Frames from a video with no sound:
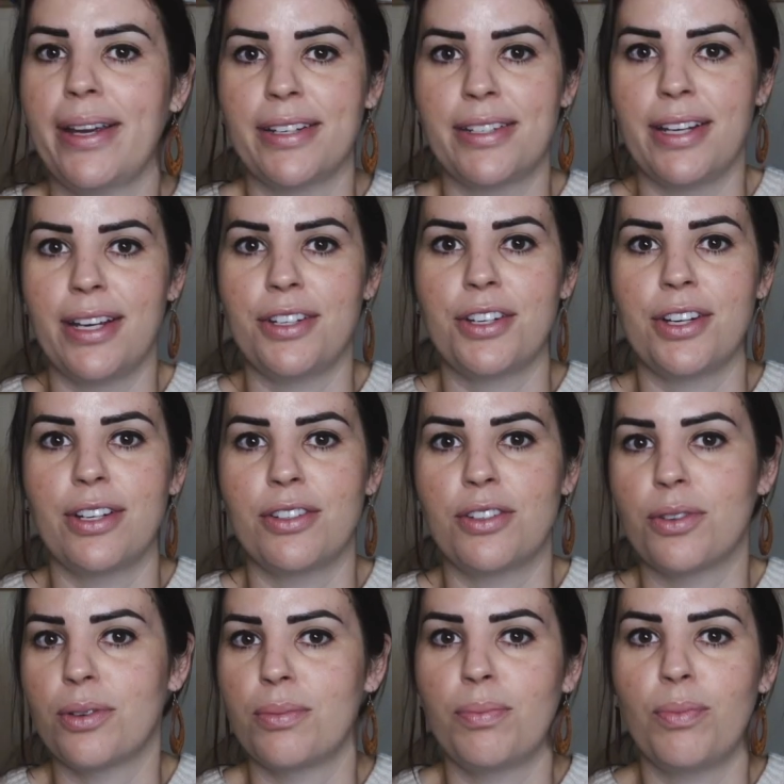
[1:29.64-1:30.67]
attention
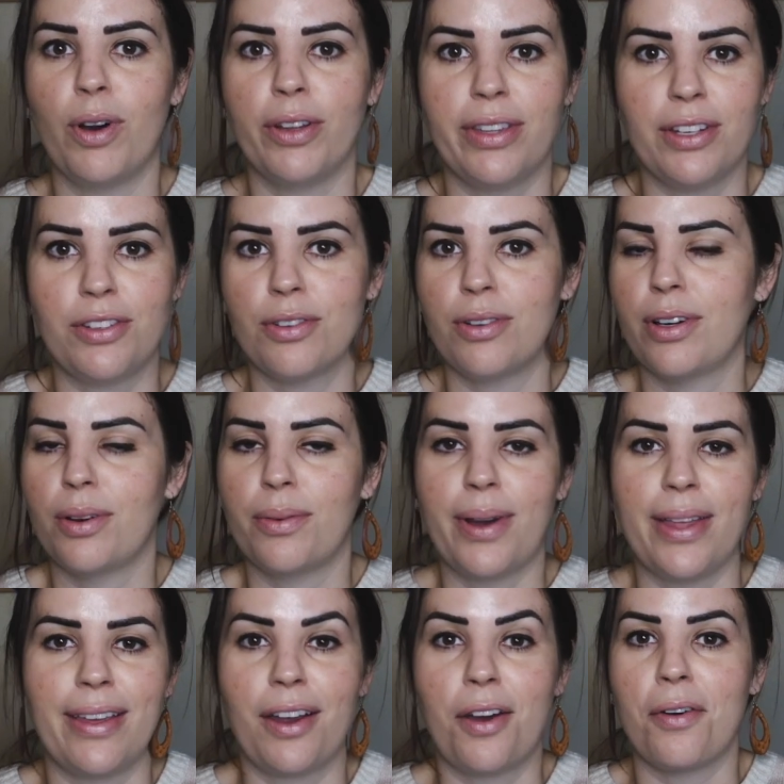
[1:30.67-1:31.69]
to what they're doing or
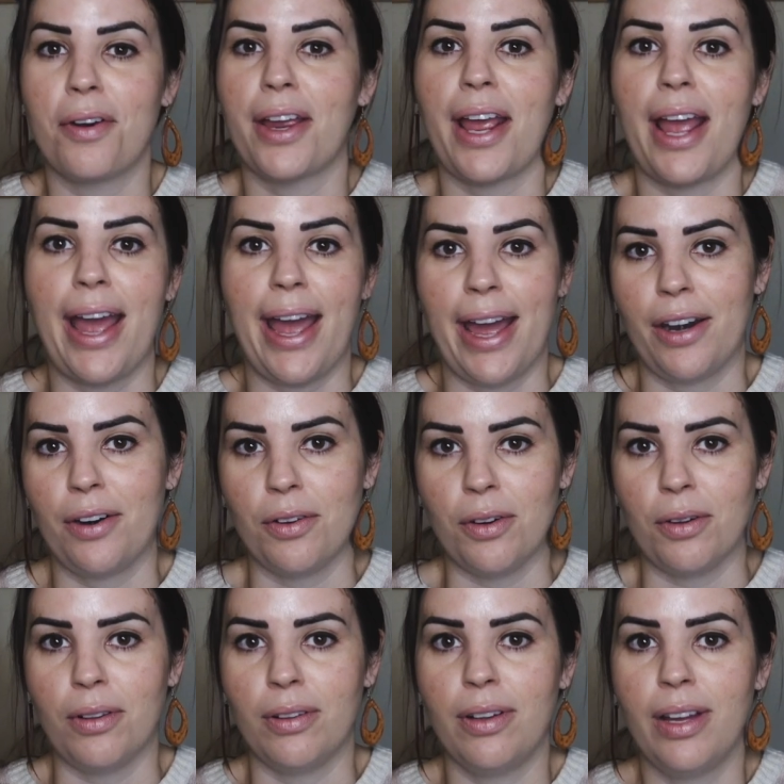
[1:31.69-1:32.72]
where they're going at
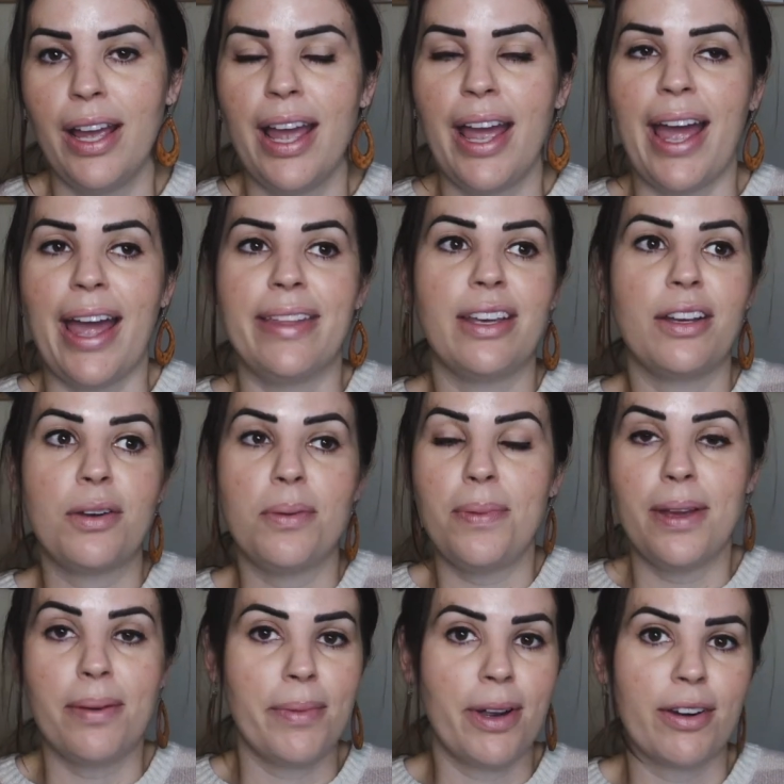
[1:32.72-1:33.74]
all. And that could
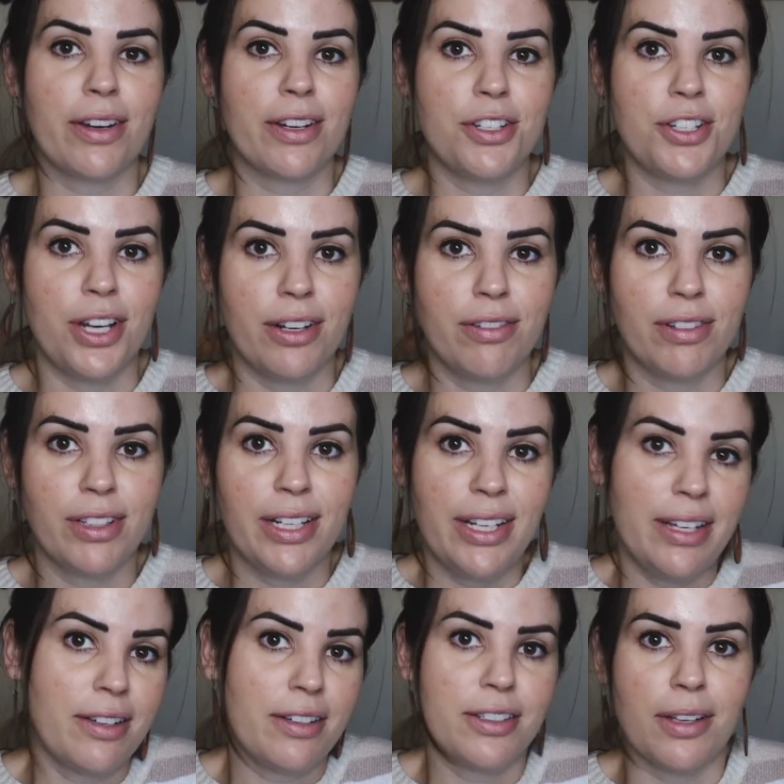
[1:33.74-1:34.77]
be America
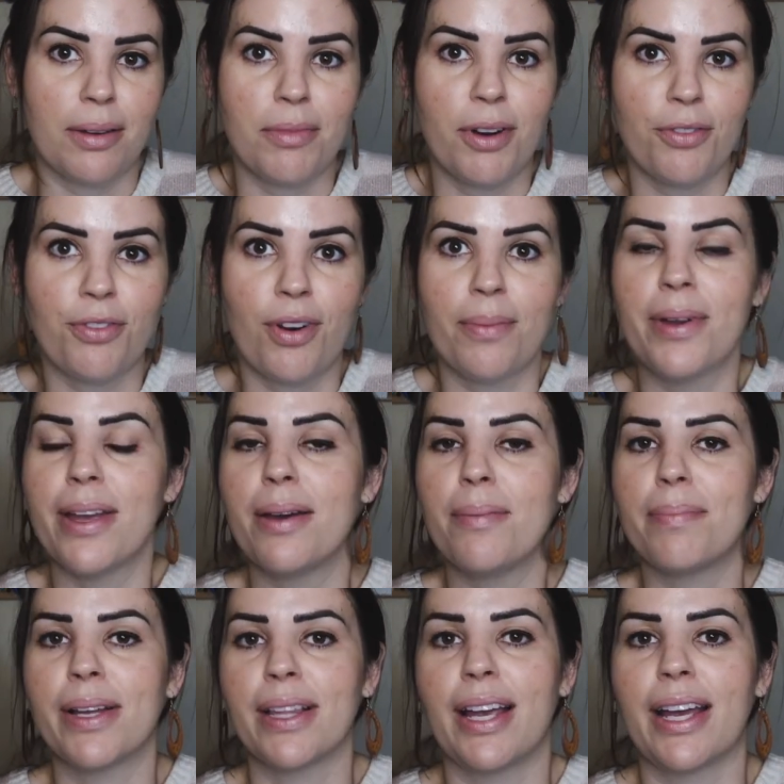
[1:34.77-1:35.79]
generally, because I'm not from here,
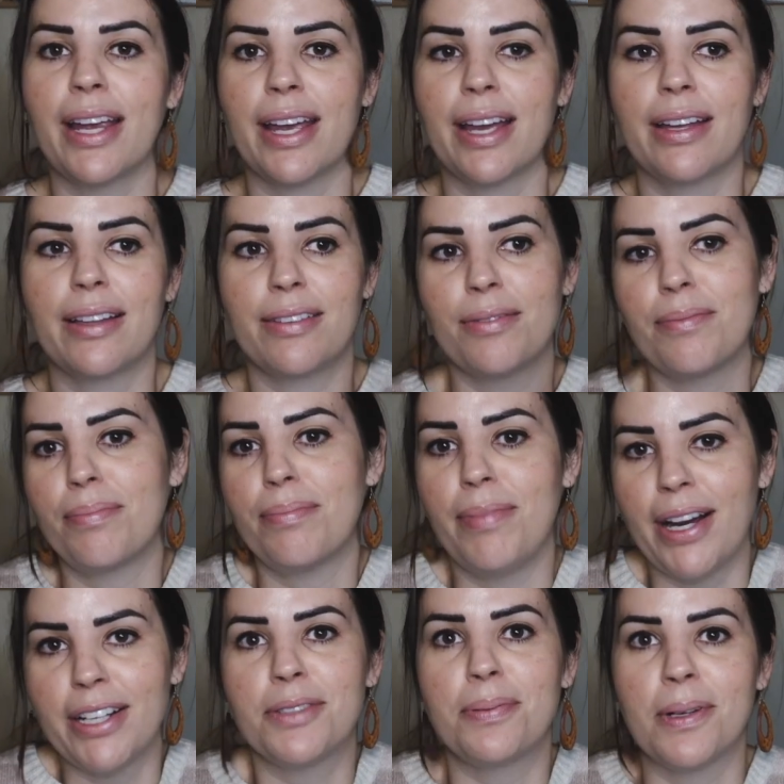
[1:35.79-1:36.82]
but like
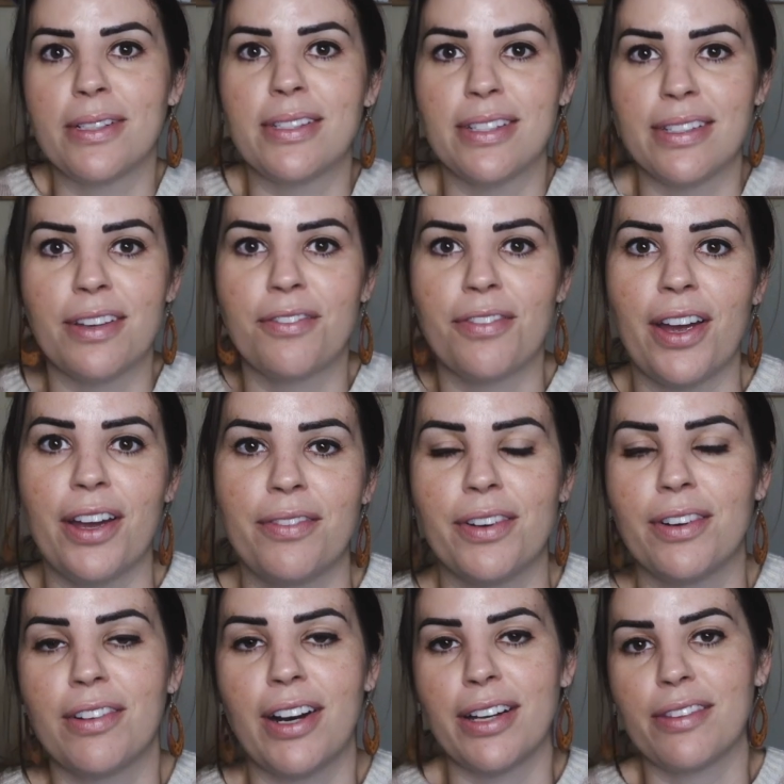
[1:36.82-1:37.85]
my experience is in
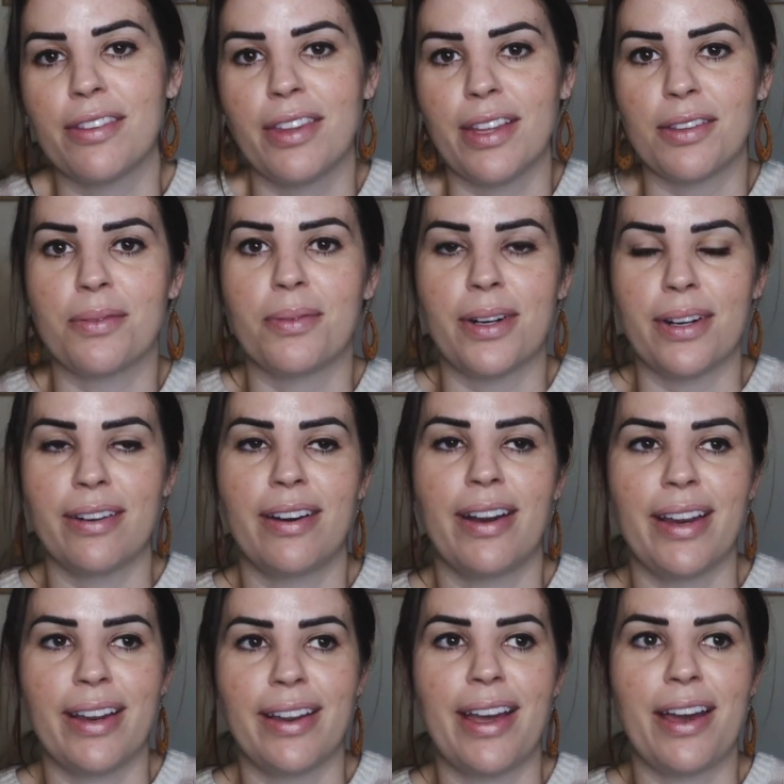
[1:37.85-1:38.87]
Fayetteville, right? So that's what
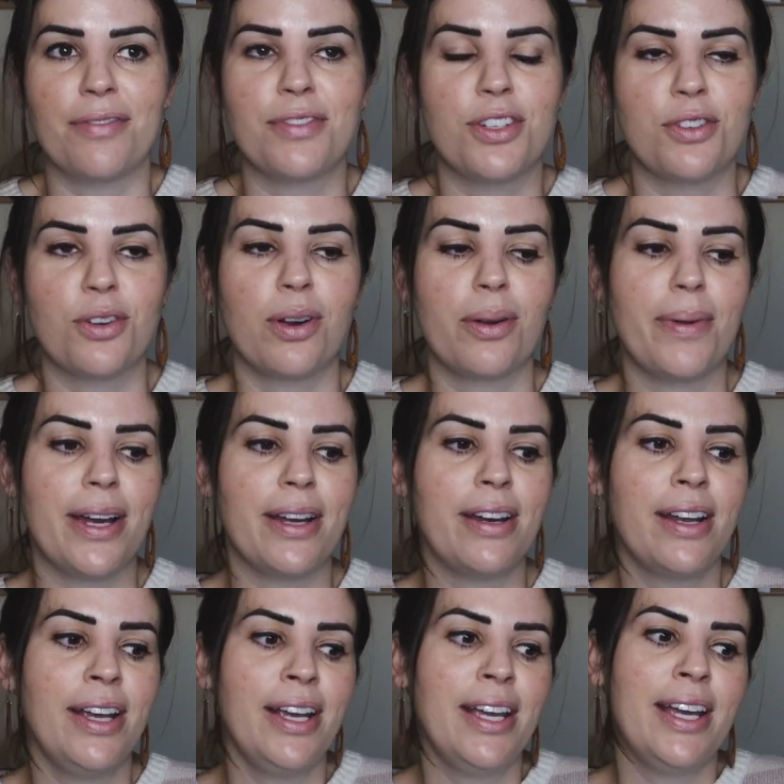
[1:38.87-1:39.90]
I have to talk about.
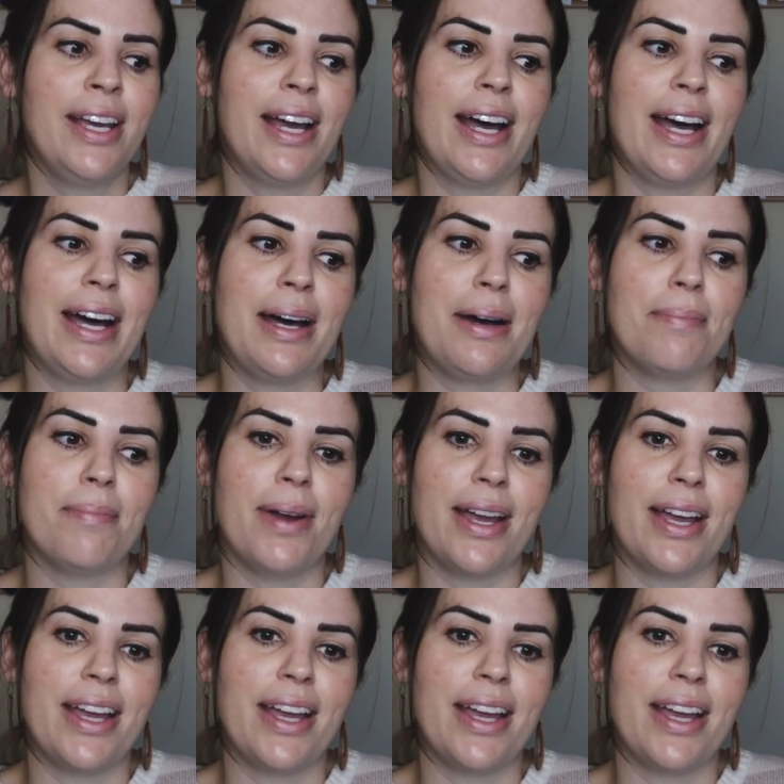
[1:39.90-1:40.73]
Um,